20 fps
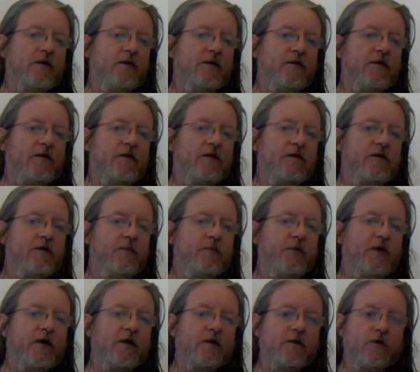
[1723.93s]
the
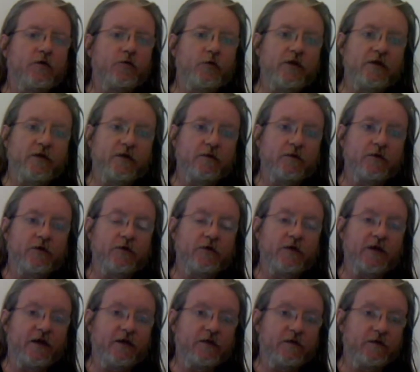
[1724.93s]
pilot will
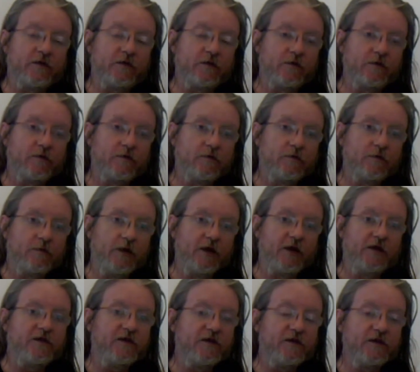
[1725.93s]
contact
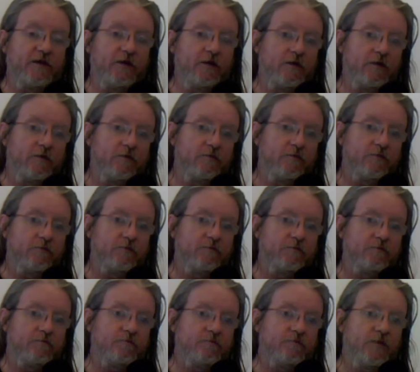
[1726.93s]
ACC.
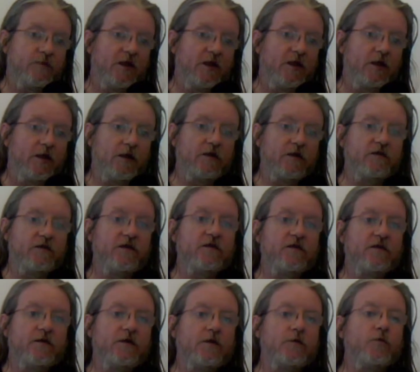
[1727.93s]

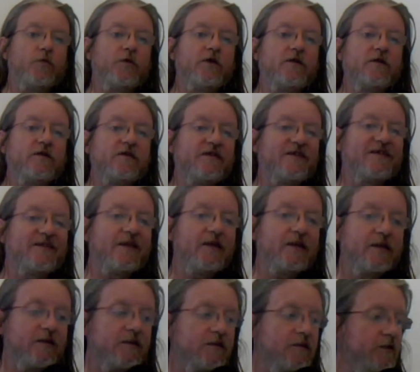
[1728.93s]
ACC will
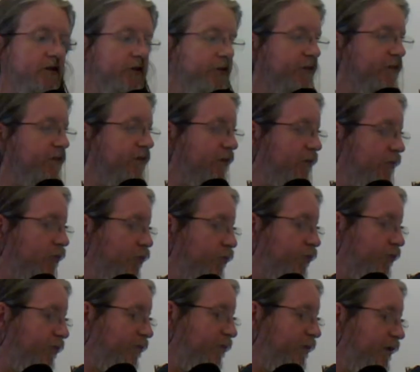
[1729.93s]
still continue
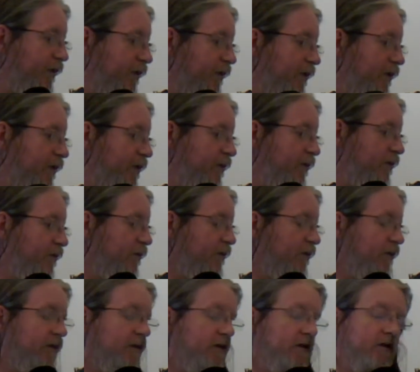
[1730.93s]
providing
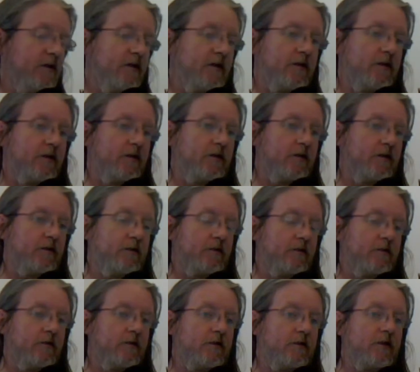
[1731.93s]

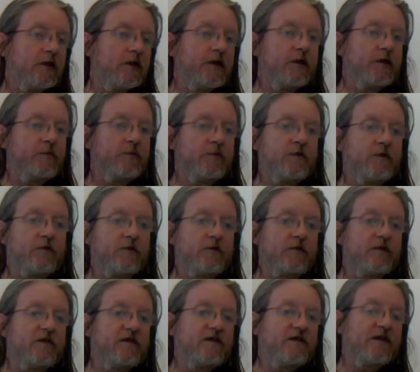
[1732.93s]
climbs or
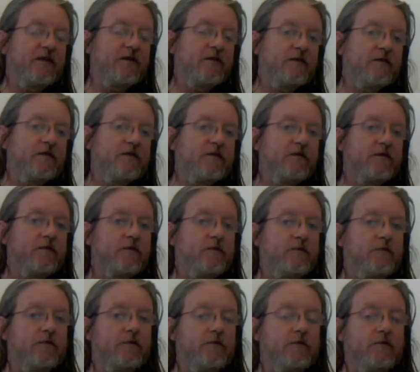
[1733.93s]
descents
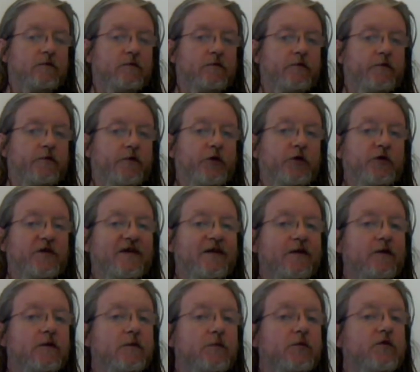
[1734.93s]
or
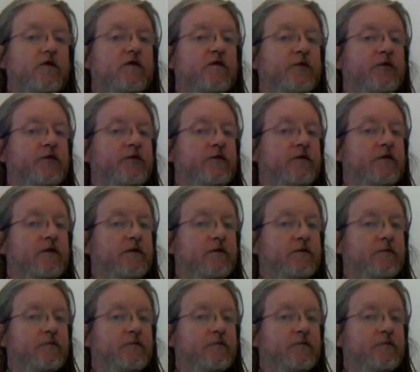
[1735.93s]
vertical movement